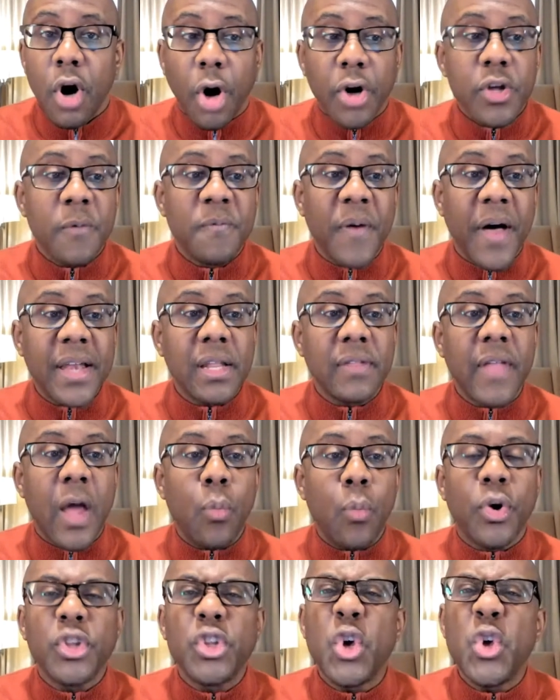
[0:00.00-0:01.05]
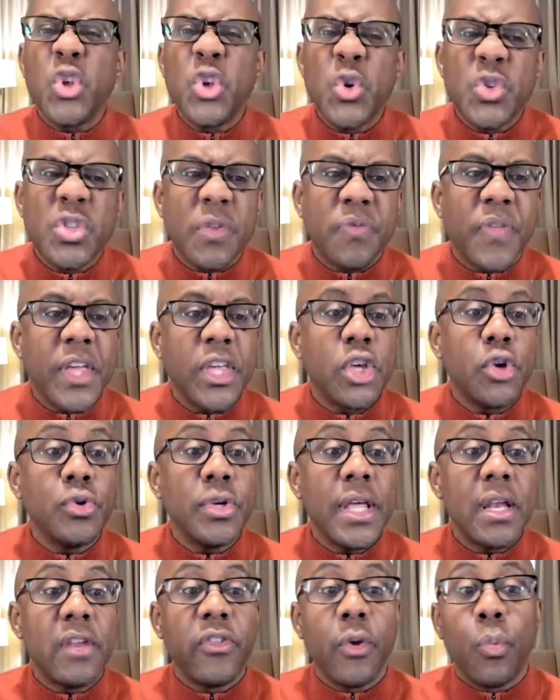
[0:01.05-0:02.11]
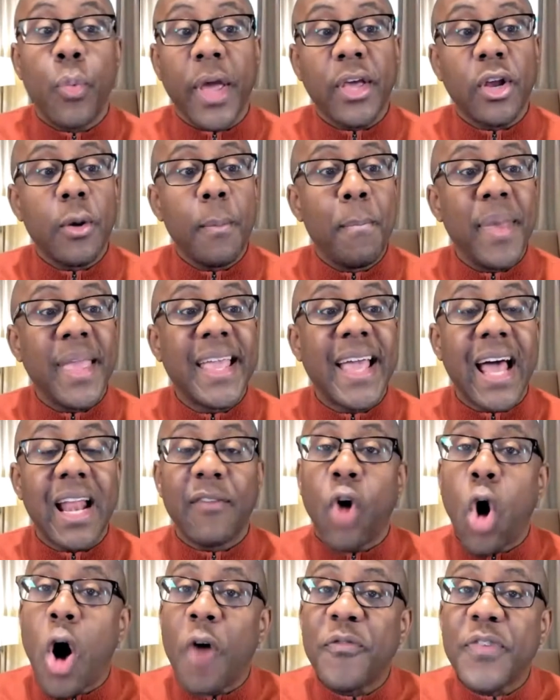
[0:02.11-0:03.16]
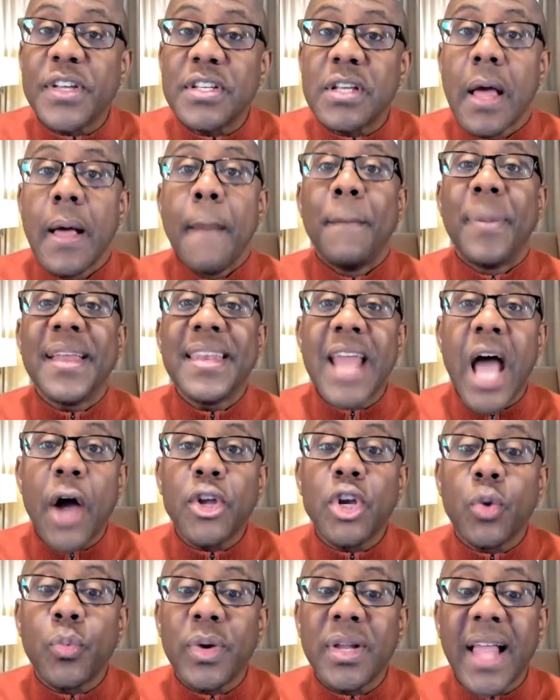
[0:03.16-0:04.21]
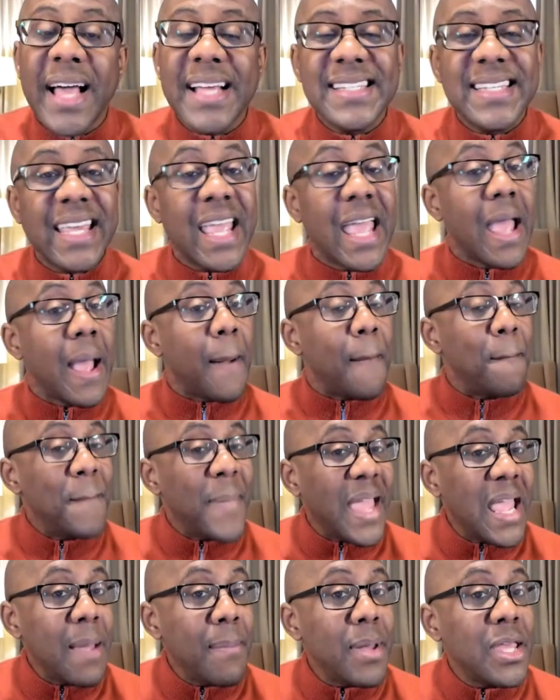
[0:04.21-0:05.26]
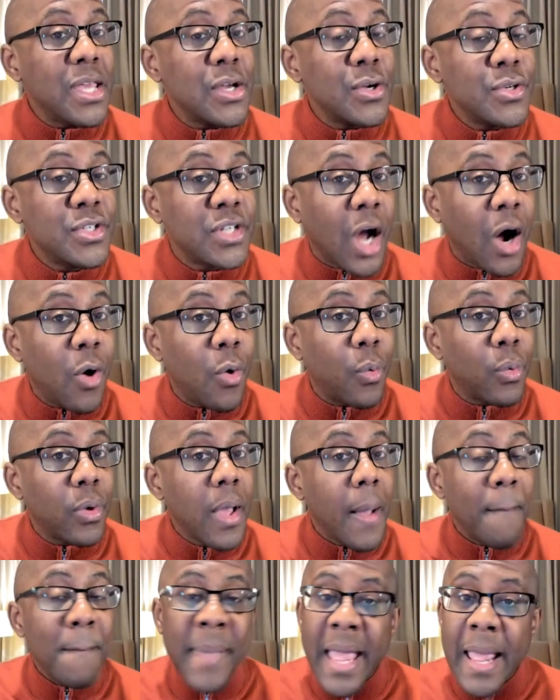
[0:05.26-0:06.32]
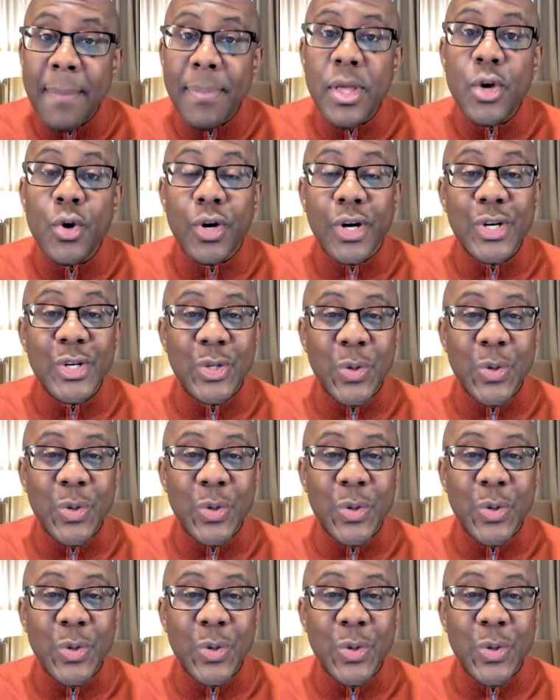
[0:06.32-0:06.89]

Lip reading: Are you finding that where you used to think you needed the regular big kind of office, but now you're realizing maybe you don't? Maybe you can